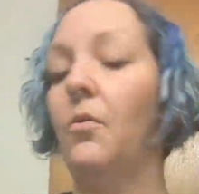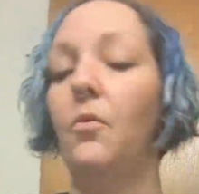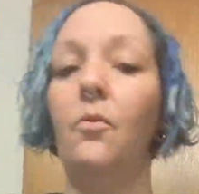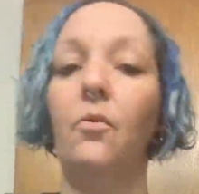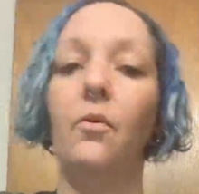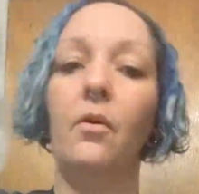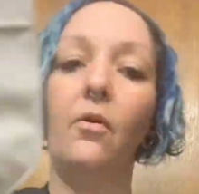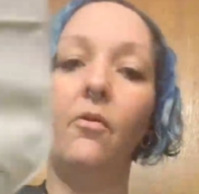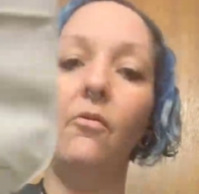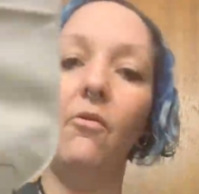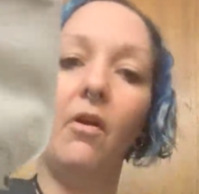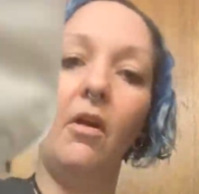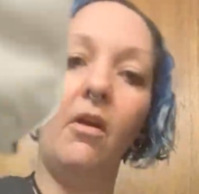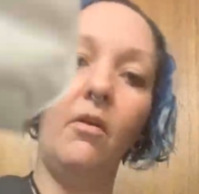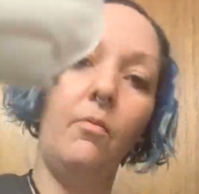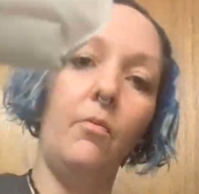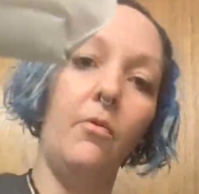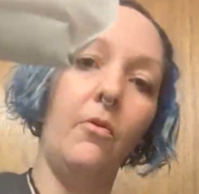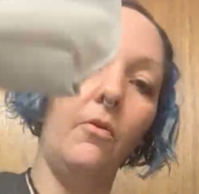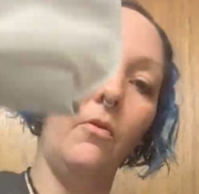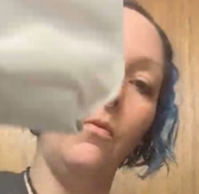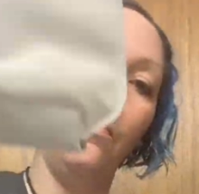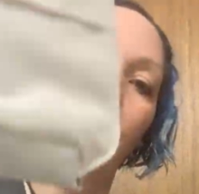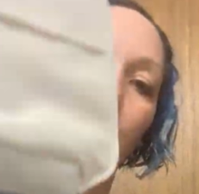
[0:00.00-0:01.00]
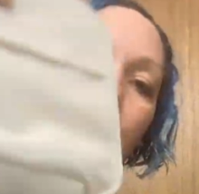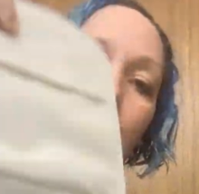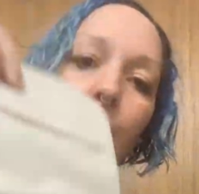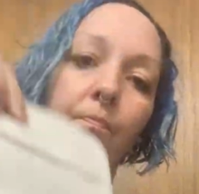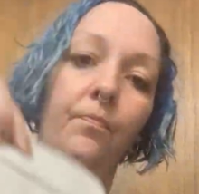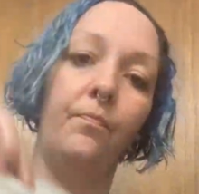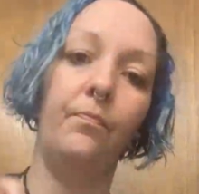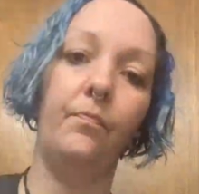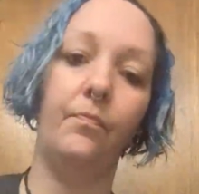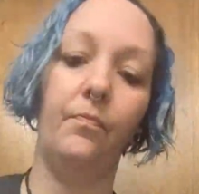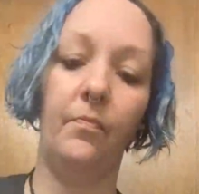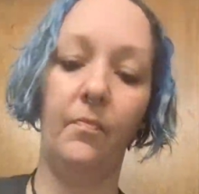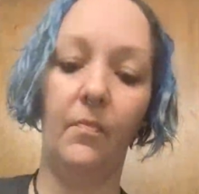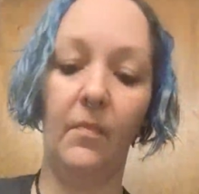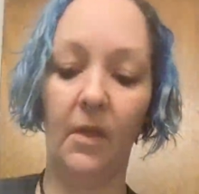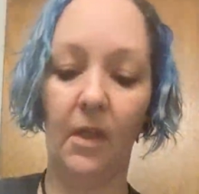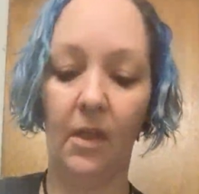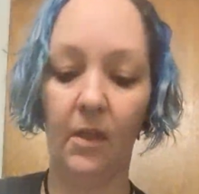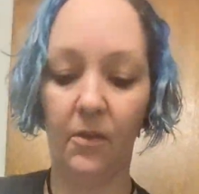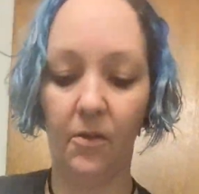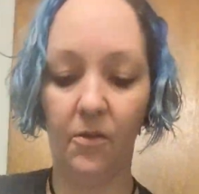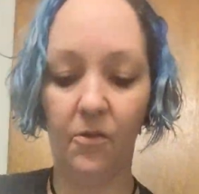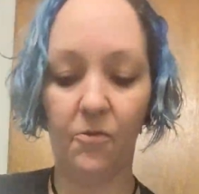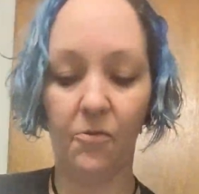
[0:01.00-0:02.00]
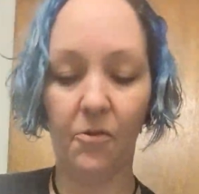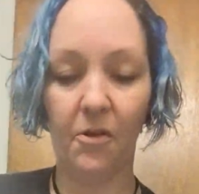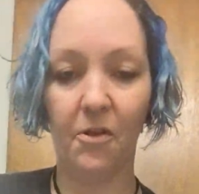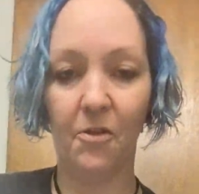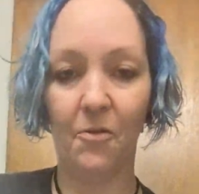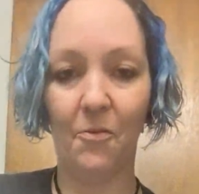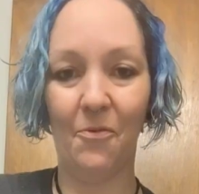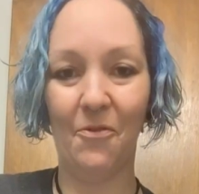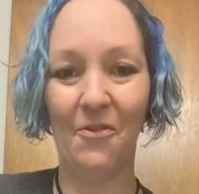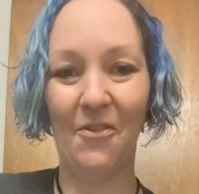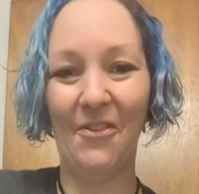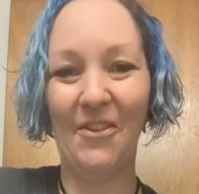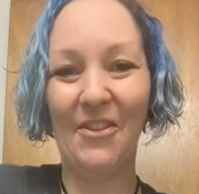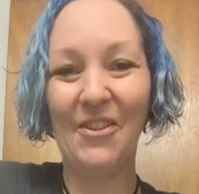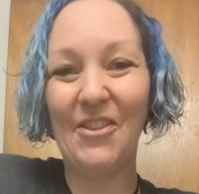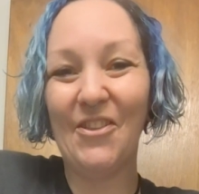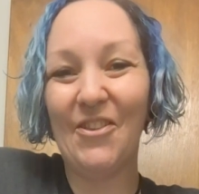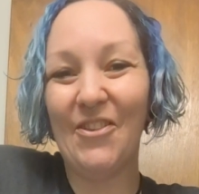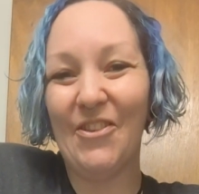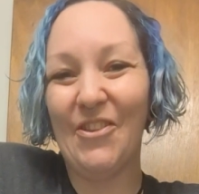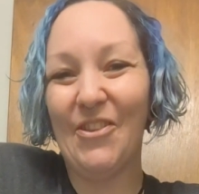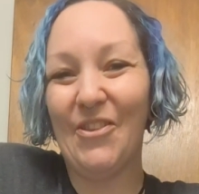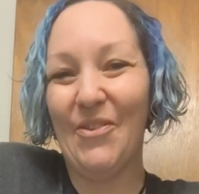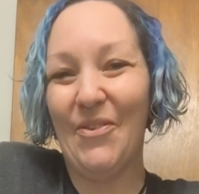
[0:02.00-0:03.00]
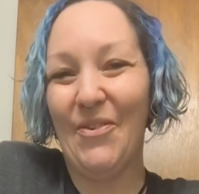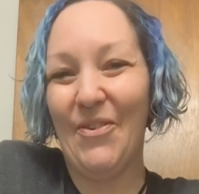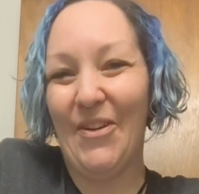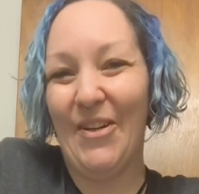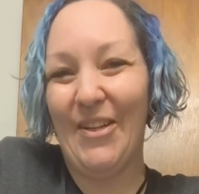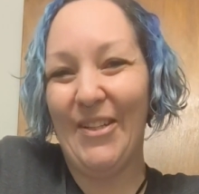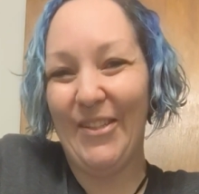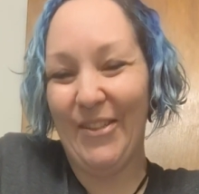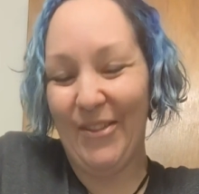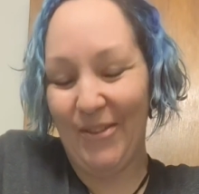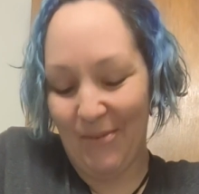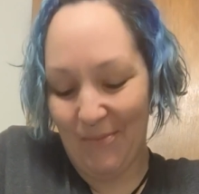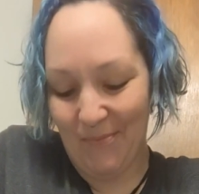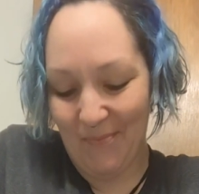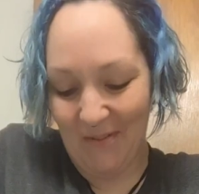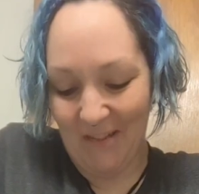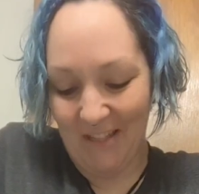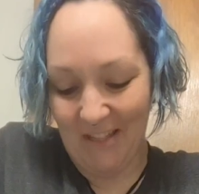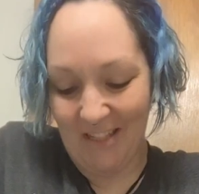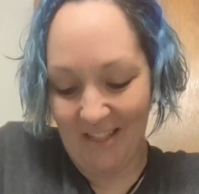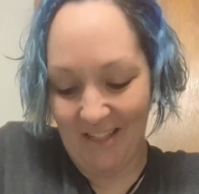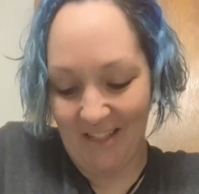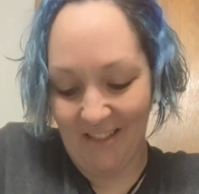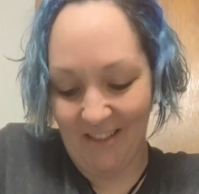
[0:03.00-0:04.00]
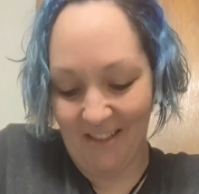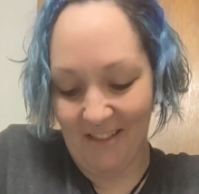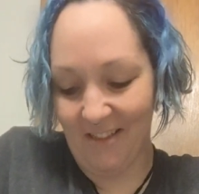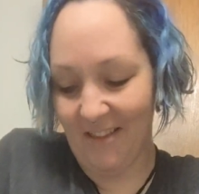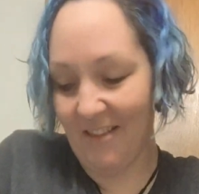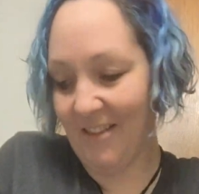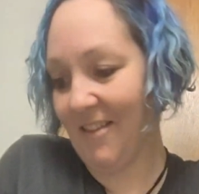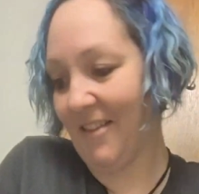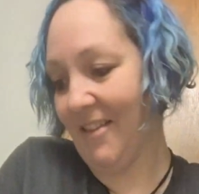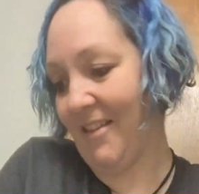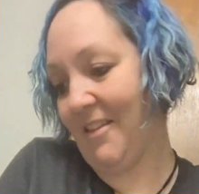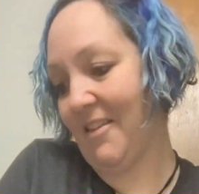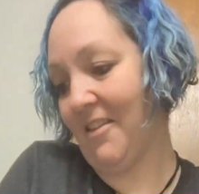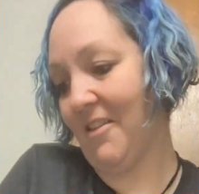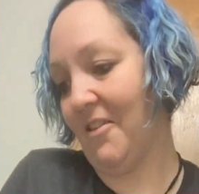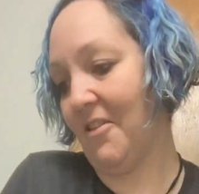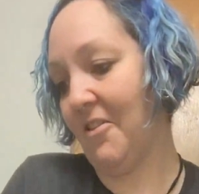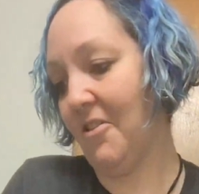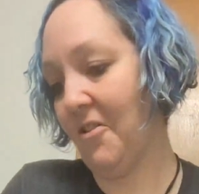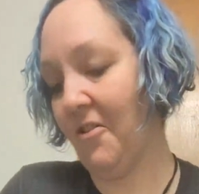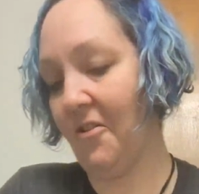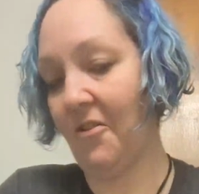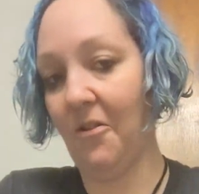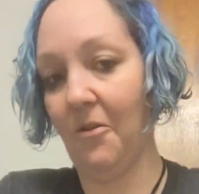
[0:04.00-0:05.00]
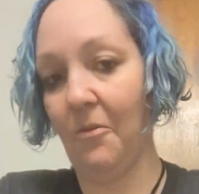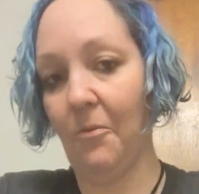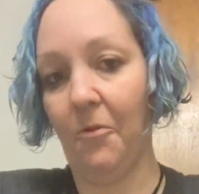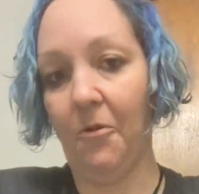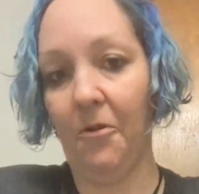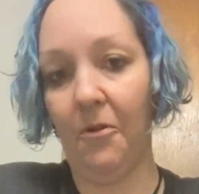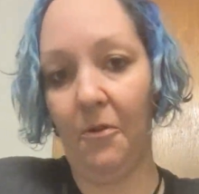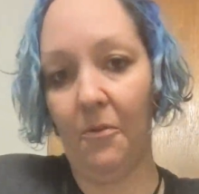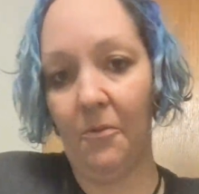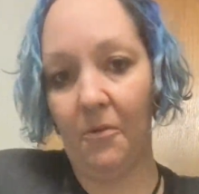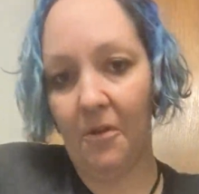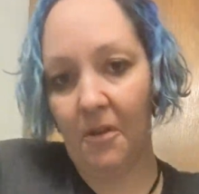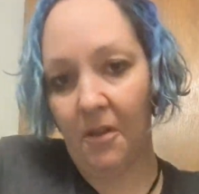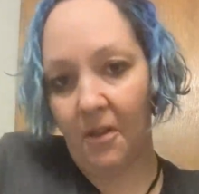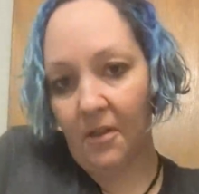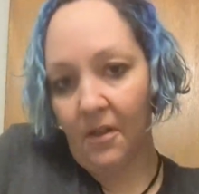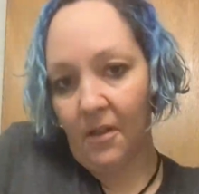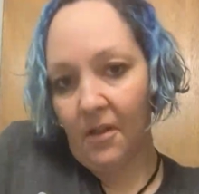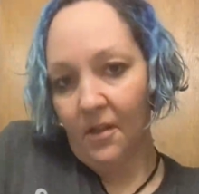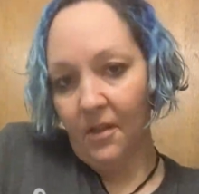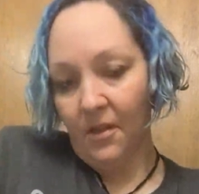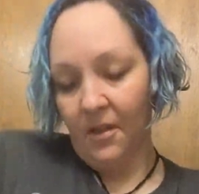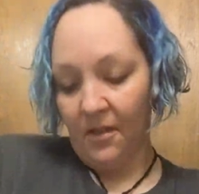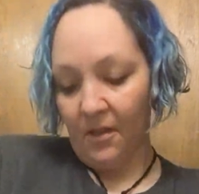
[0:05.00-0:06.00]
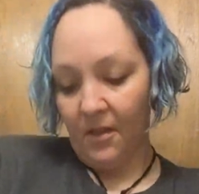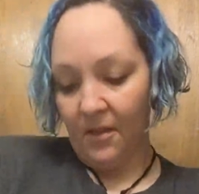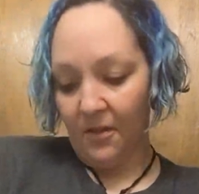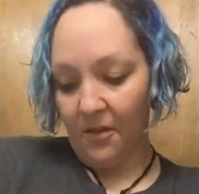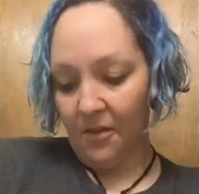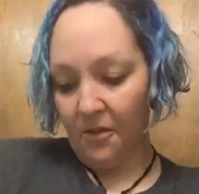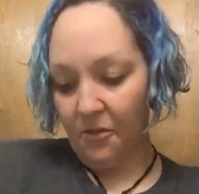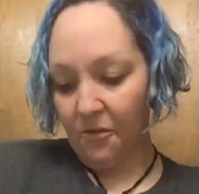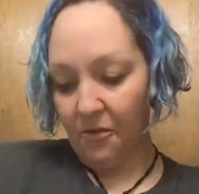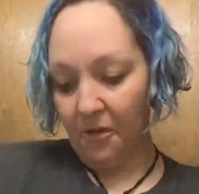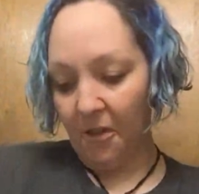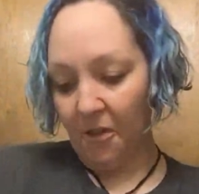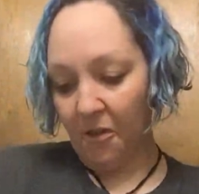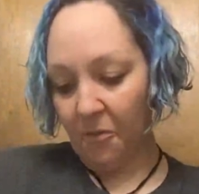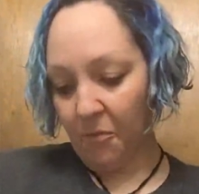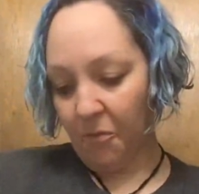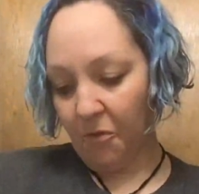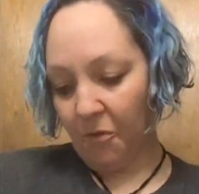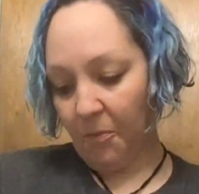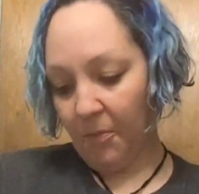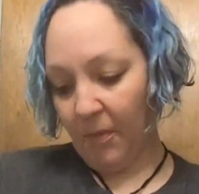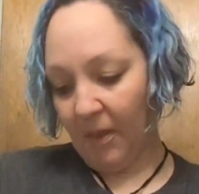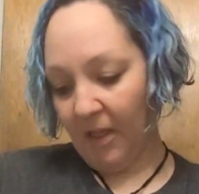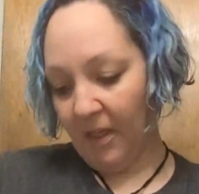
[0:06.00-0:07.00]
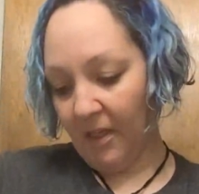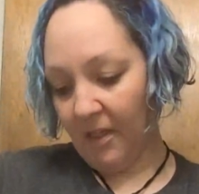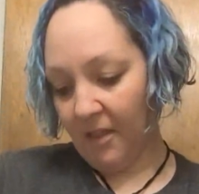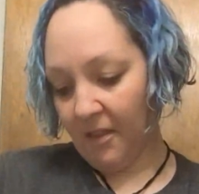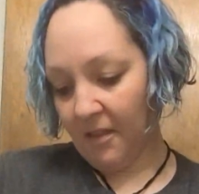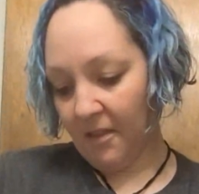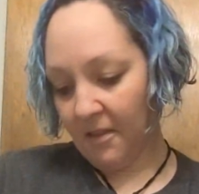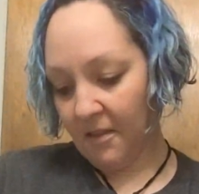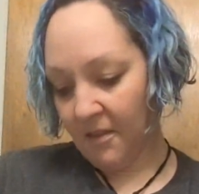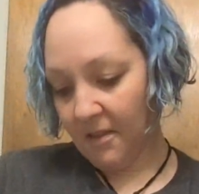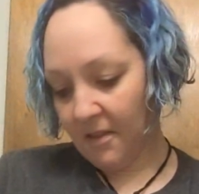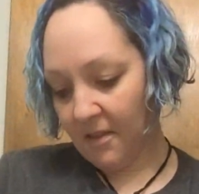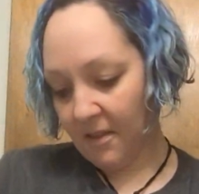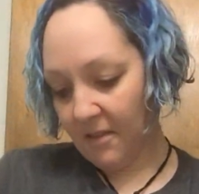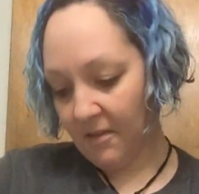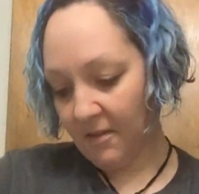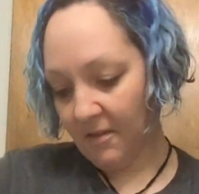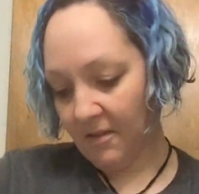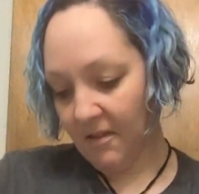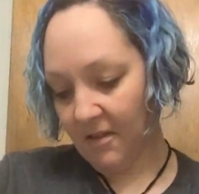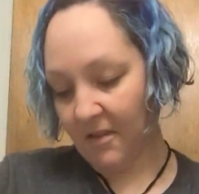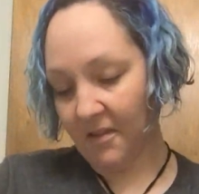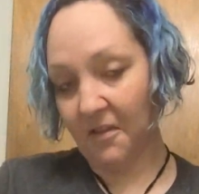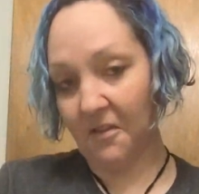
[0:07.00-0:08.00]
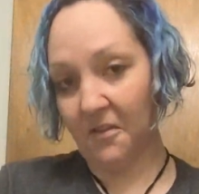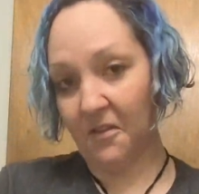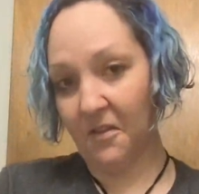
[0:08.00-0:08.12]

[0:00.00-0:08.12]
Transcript: or drainable. And the drainable, these are so awesome because, I'll show you, I'm wearing one. The drainable bags, these are